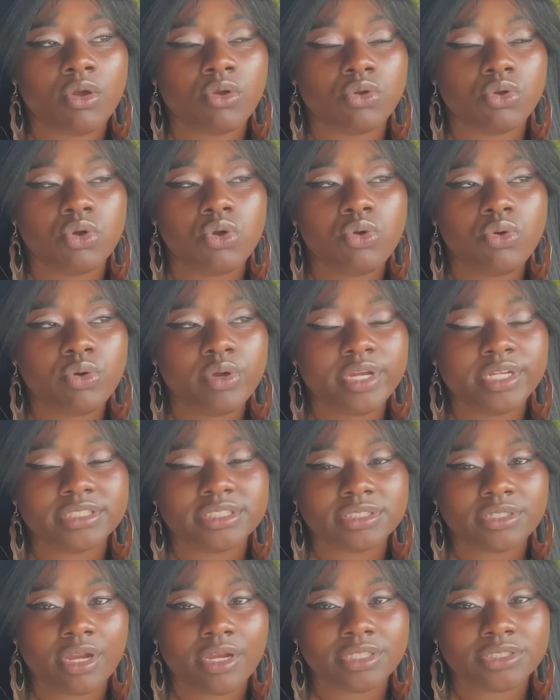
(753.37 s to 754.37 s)
Google and
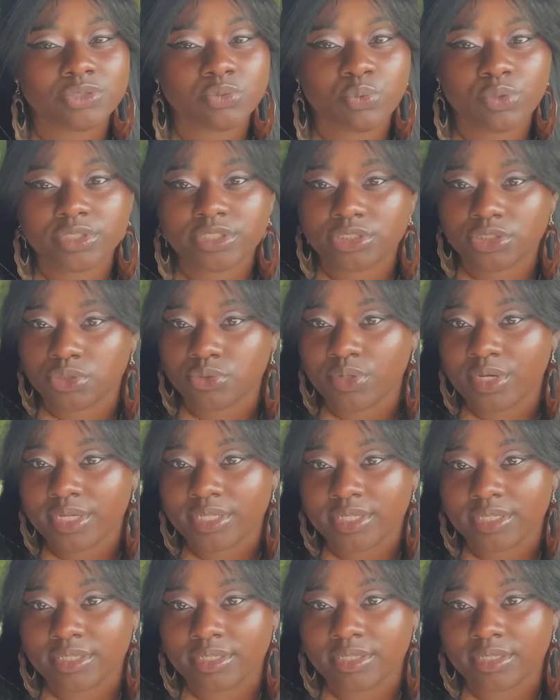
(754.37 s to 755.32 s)
search what's trending.